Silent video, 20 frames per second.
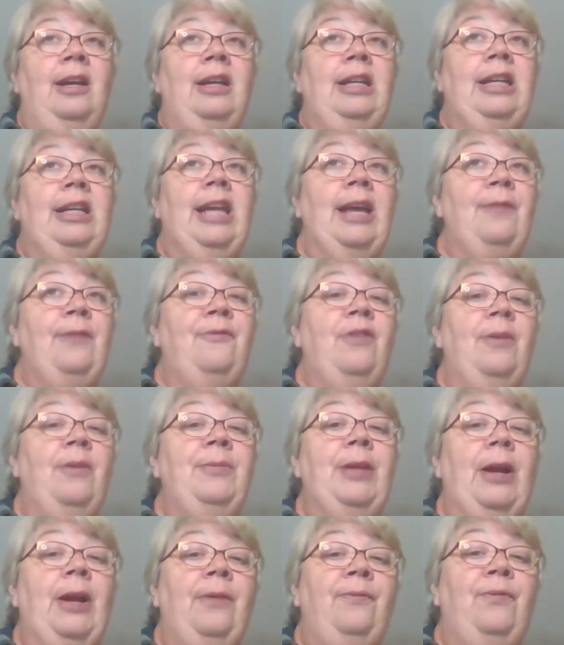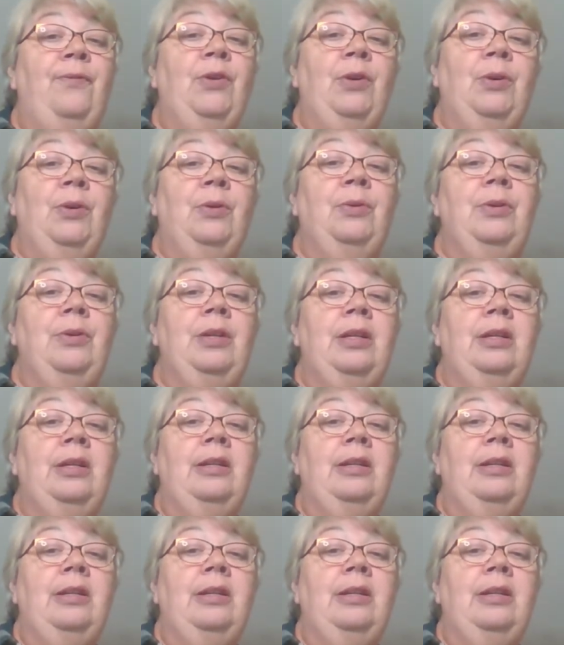get from their food